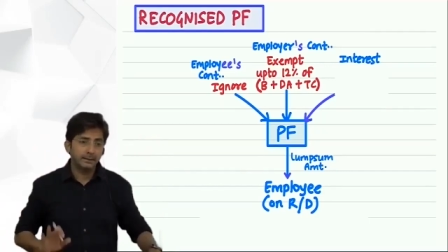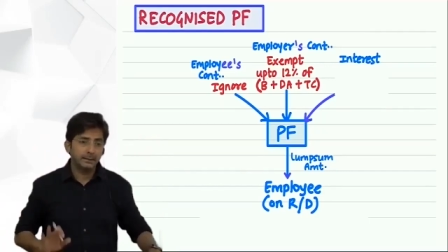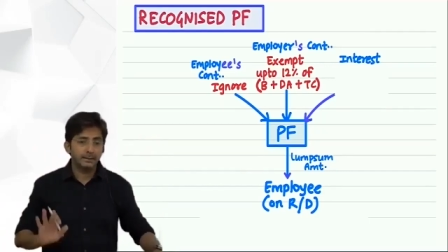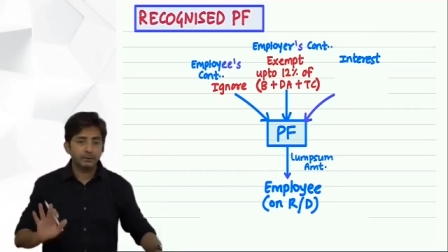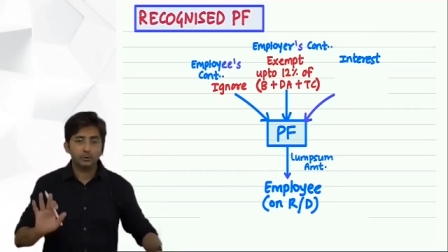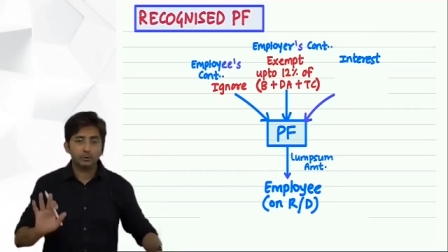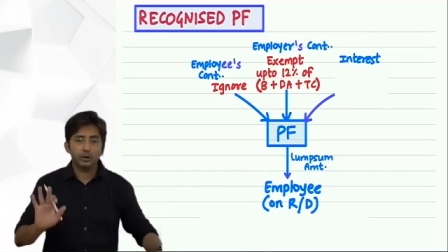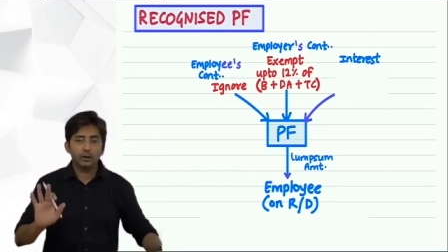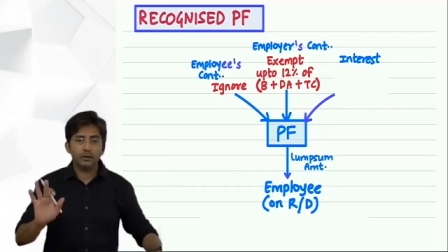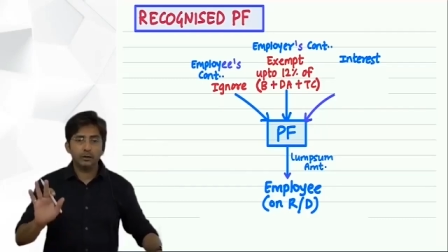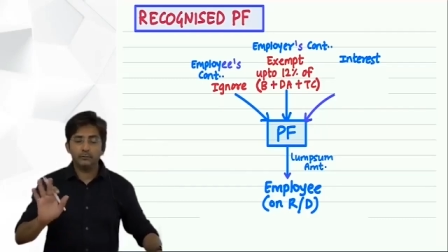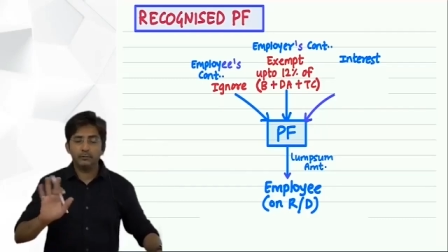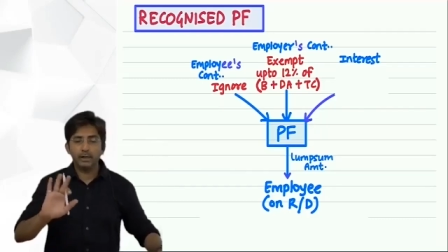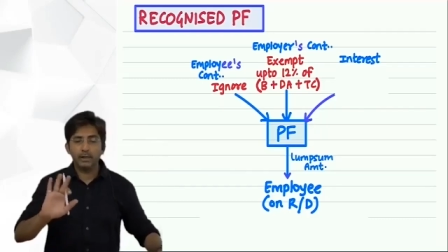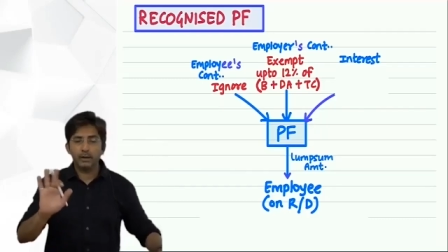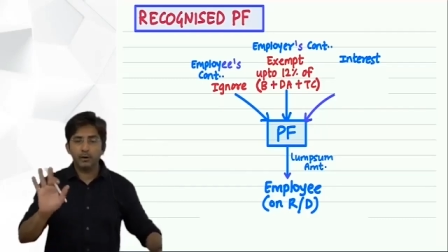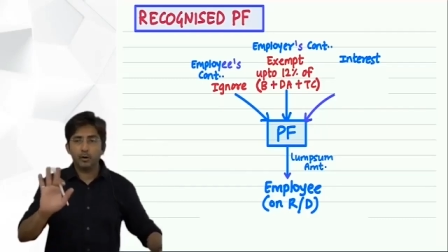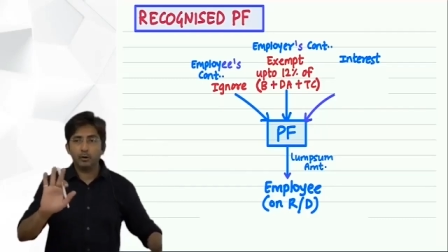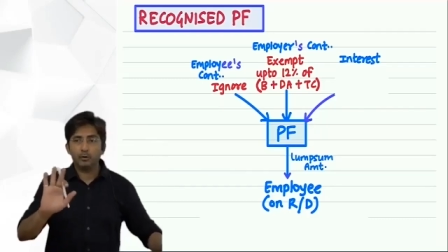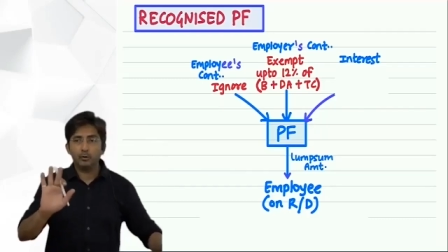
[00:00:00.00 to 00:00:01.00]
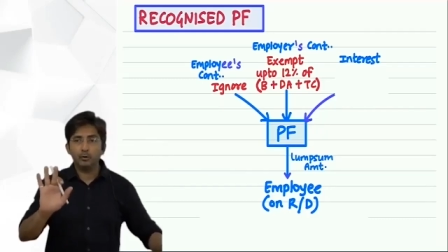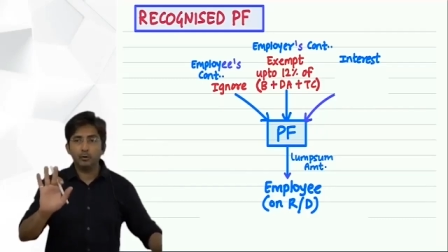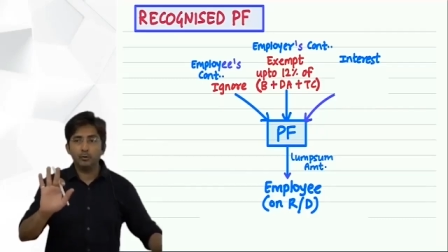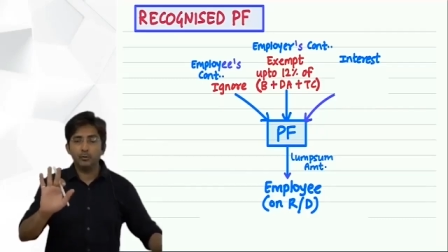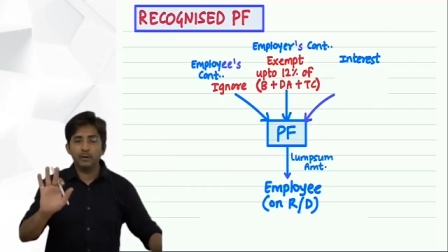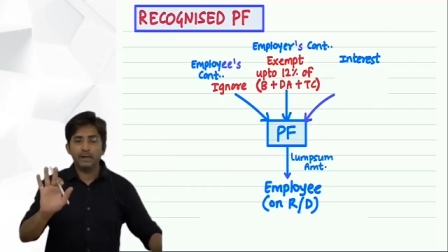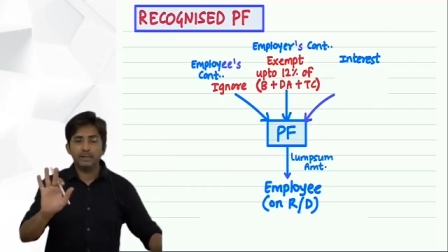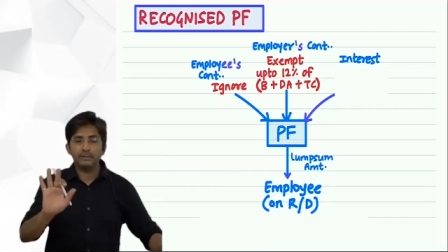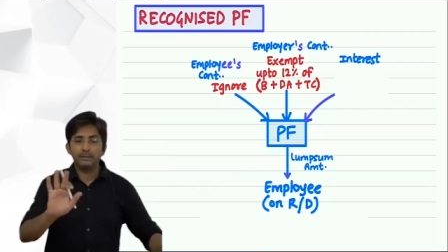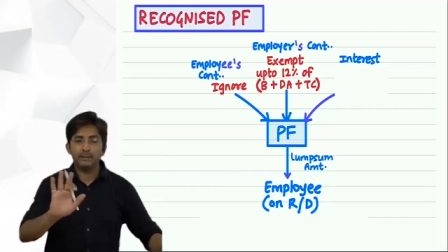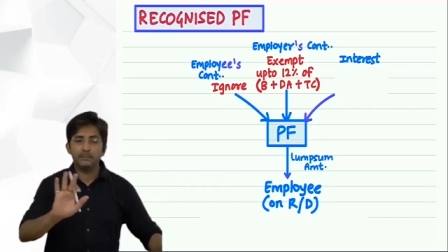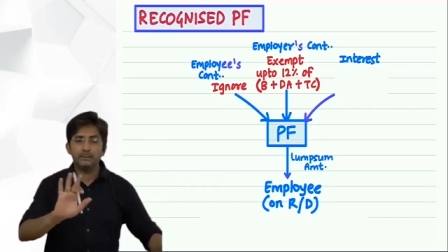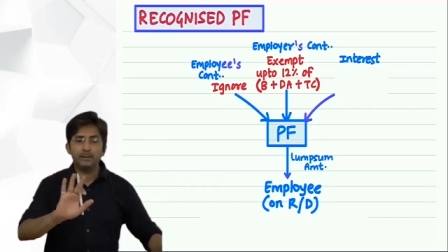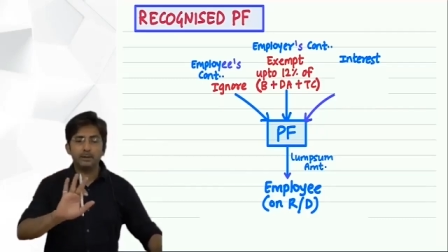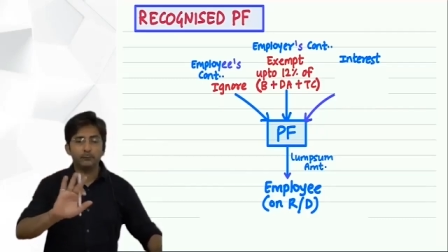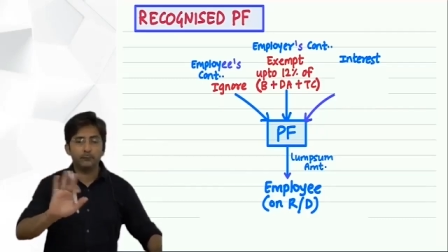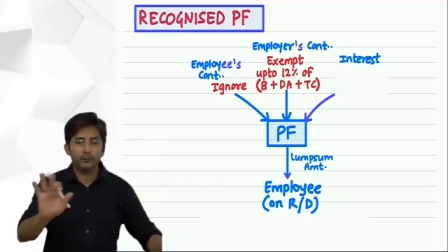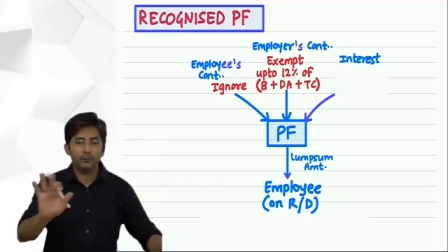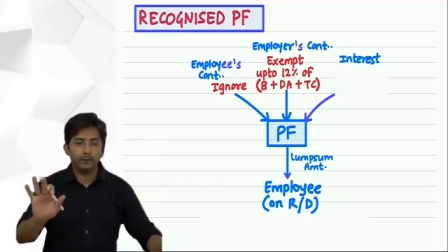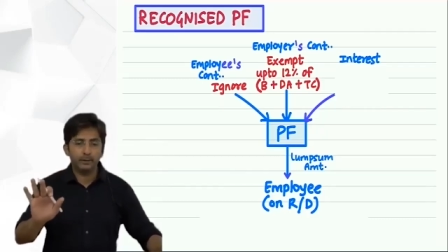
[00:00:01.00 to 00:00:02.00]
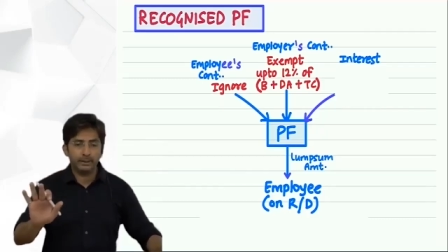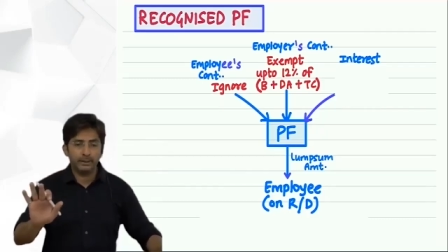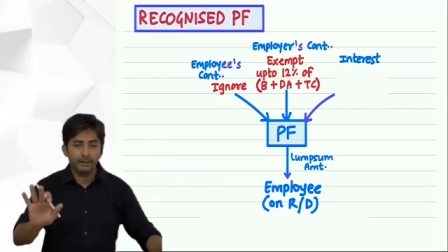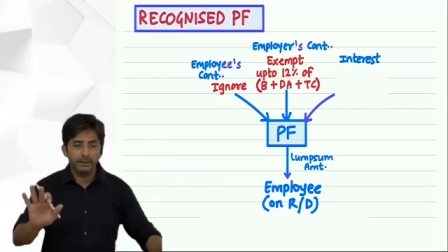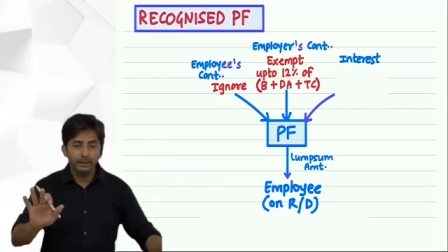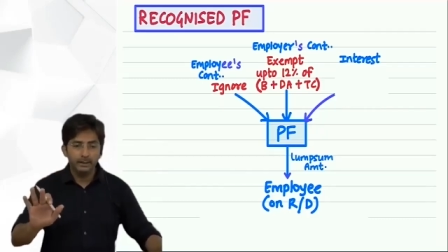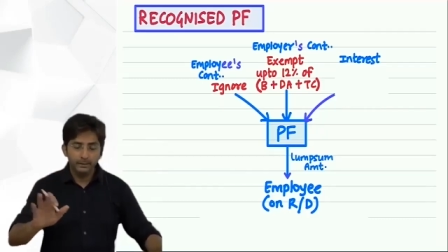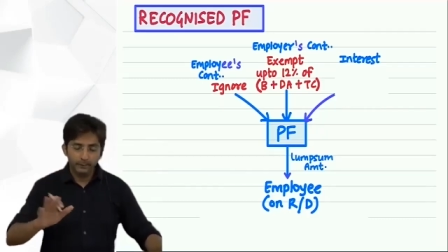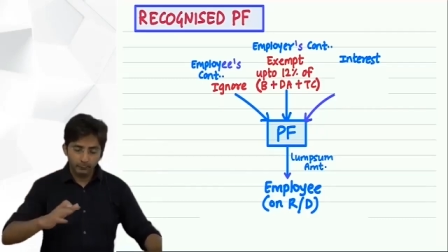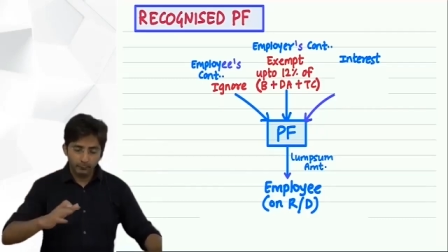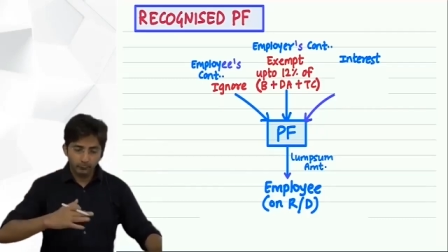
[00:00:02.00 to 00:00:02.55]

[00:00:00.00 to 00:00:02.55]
then sorry, we are not going to exempt it fully.